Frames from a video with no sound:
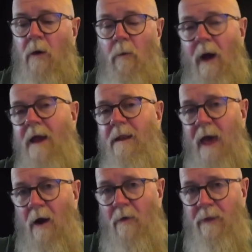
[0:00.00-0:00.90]
Right
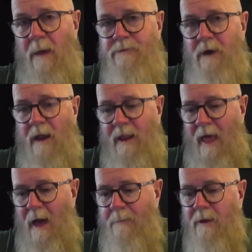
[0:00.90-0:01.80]
now on the Upside
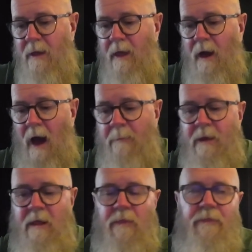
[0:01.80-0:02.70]
app, I'm
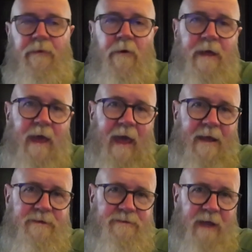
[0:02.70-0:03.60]
getting
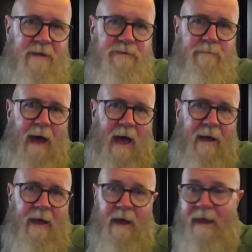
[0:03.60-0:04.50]
38 cents
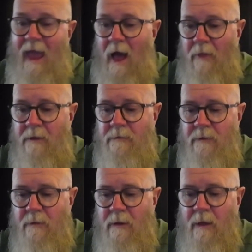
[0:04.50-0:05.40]
back a gallon
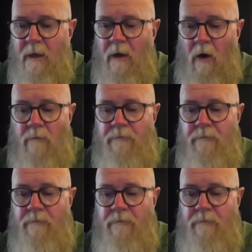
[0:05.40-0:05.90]
on